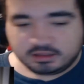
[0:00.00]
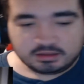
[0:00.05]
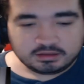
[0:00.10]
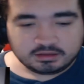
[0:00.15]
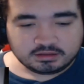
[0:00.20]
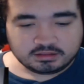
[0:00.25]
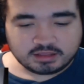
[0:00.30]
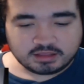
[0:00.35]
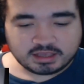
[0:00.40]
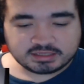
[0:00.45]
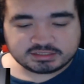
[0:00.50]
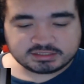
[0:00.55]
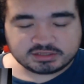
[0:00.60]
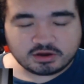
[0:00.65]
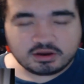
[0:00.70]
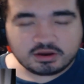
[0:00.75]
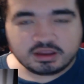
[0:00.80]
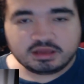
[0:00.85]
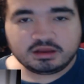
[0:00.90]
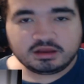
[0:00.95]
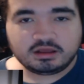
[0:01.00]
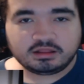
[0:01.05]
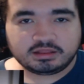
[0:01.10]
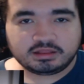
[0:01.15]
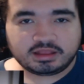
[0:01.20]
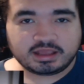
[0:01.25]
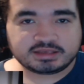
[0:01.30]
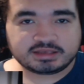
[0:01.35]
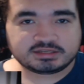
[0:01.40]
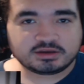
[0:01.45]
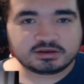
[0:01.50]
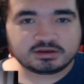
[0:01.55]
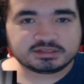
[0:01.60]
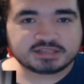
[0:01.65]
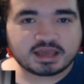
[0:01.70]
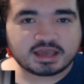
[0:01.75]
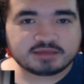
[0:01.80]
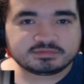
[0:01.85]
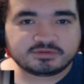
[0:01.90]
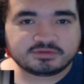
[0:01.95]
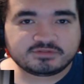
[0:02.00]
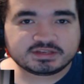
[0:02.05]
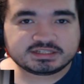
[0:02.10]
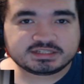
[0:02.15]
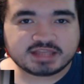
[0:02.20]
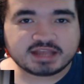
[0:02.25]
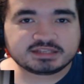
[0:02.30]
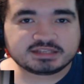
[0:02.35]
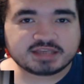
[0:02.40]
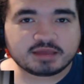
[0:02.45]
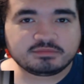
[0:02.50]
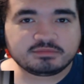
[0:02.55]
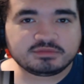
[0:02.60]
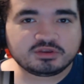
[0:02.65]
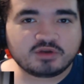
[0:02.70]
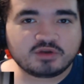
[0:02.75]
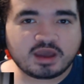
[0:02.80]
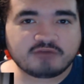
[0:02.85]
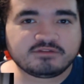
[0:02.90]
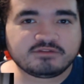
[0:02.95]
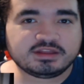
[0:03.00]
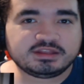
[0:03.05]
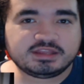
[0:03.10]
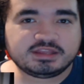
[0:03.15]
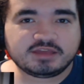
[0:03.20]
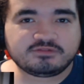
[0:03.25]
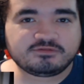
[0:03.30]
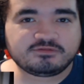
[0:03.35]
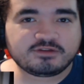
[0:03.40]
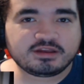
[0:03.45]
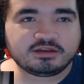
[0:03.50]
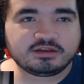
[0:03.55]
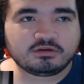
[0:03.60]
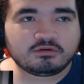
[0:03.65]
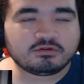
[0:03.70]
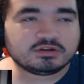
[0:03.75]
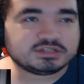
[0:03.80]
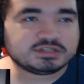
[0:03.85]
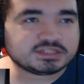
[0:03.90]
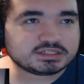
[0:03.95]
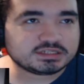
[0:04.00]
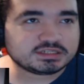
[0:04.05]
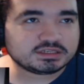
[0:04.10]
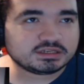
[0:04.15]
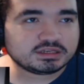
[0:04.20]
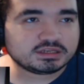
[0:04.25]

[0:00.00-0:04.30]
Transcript: like certain times, if it's nighttime, you have a different OST